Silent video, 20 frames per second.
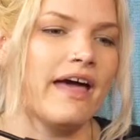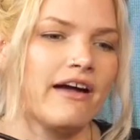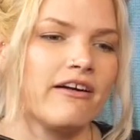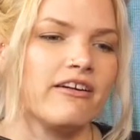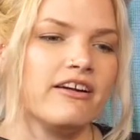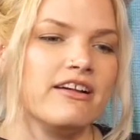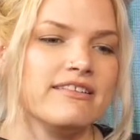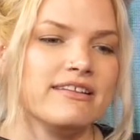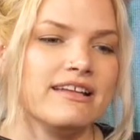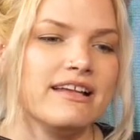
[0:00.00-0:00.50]

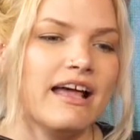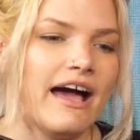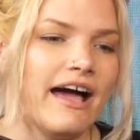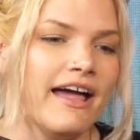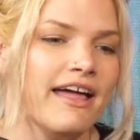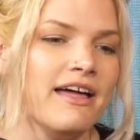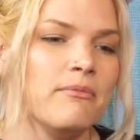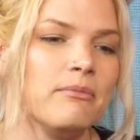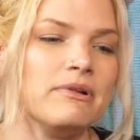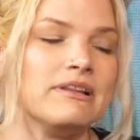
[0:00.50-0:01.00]
reason, I
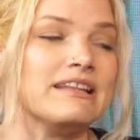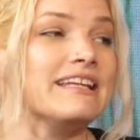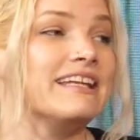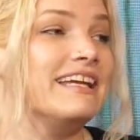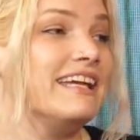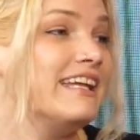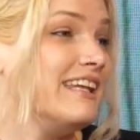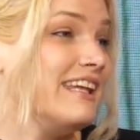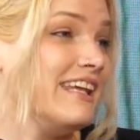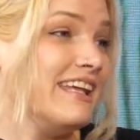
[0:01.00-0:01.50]
am
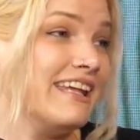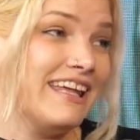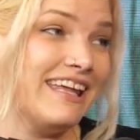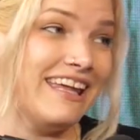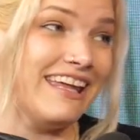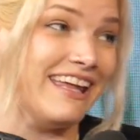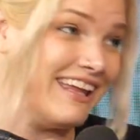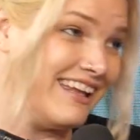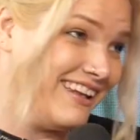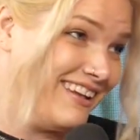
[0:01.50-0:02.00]
leaning
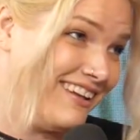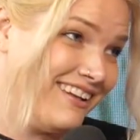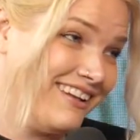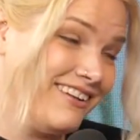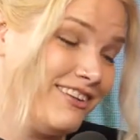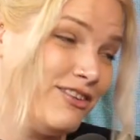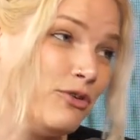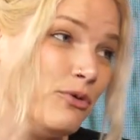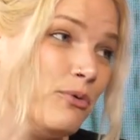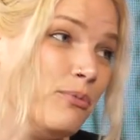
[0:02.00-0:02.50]
in
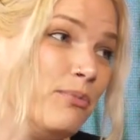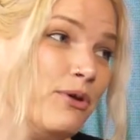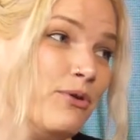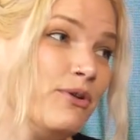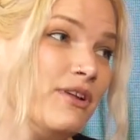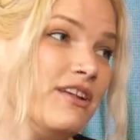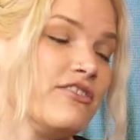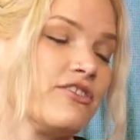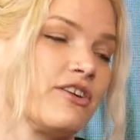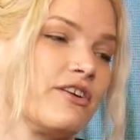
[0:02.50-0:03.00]
to
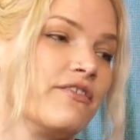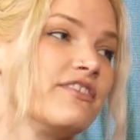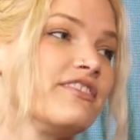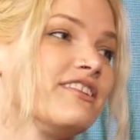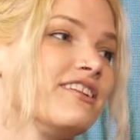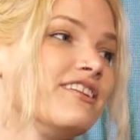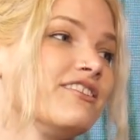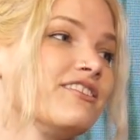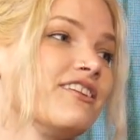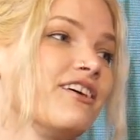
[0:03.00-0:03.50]
beauty
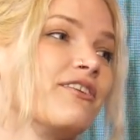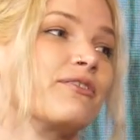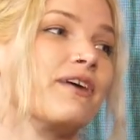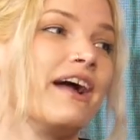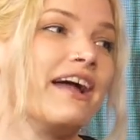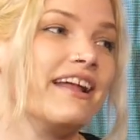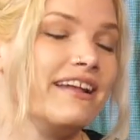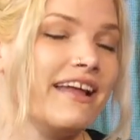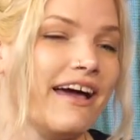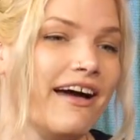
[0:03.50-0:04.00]
services
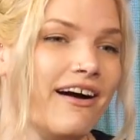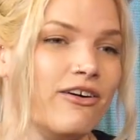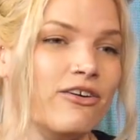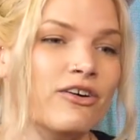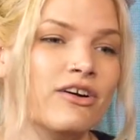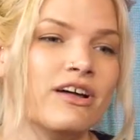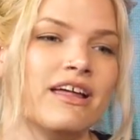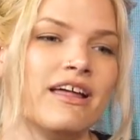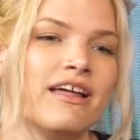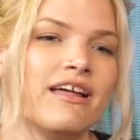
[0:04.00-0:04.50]
right now.
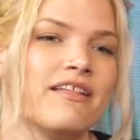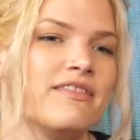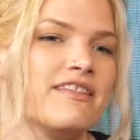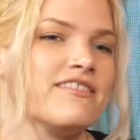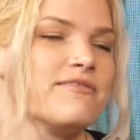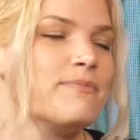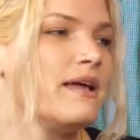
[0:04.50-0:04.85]
This may